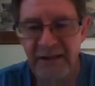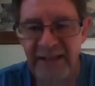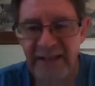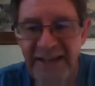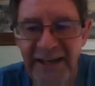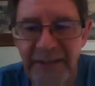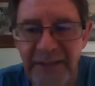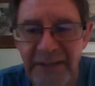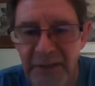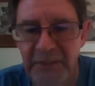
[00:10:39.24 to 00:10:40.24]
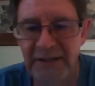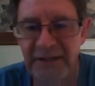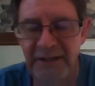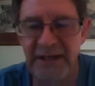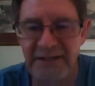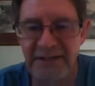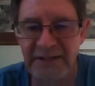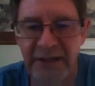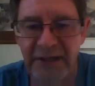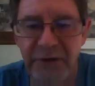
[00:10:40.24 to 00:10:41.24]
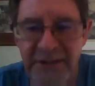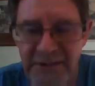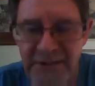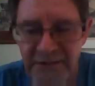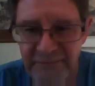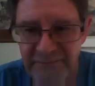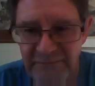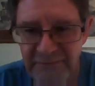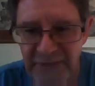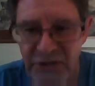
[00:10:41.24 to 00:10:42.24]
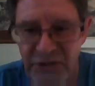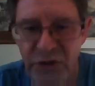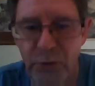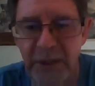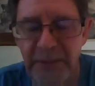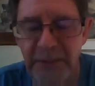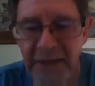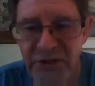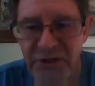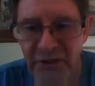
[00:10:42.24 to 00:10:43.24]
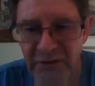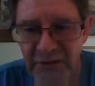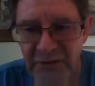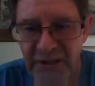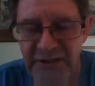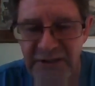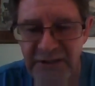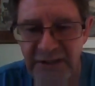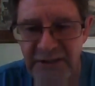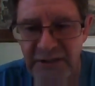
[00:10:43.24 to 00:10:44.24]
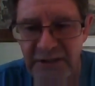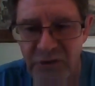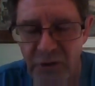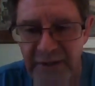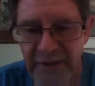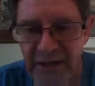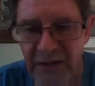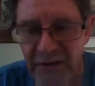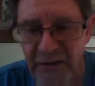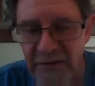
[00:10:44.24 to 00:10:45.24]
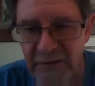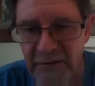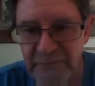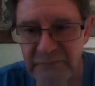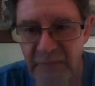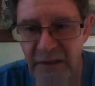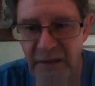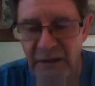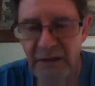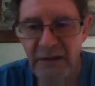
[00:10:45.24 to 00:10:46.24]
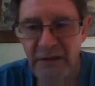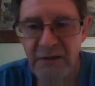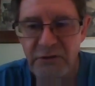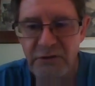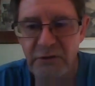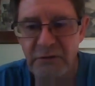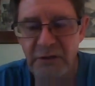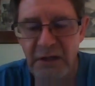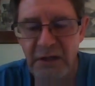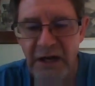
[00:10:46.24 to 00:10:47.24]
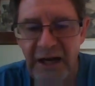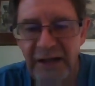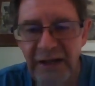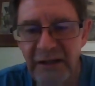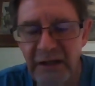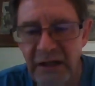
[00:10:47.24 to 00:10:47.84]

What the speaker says: that 8mm has decreased, as you can well imagine. It's gone down. So I